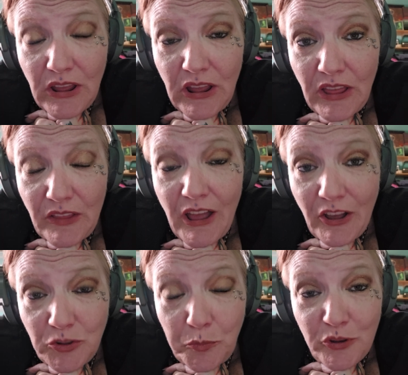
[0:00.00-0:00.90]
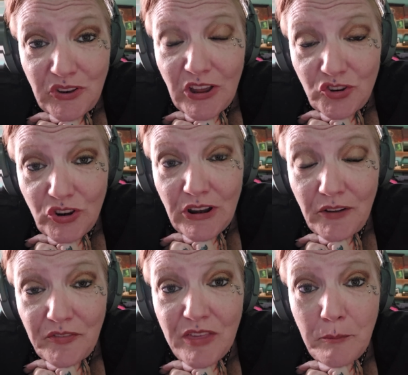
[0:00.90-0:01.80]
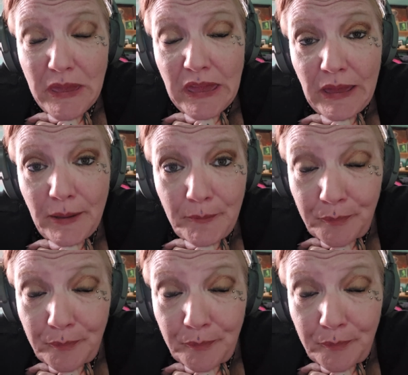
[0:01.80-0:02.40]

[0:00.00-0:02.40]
in the exploitation of the me.